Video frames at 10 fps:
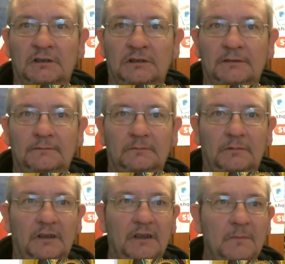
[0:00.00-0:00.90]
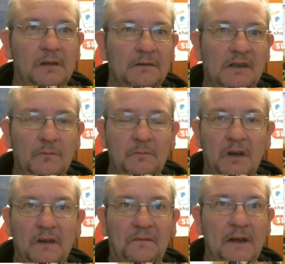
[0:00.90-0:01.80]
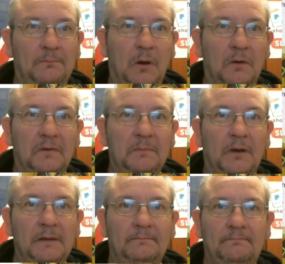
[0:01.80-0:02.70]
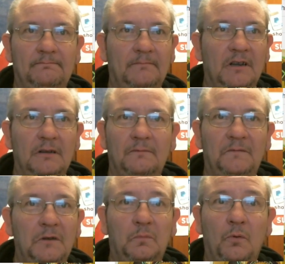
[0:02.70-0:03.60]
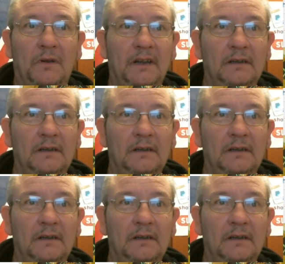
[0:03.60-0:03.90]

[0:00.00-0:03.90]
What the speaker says: Well, someone might have found pottery by, you know, field walking.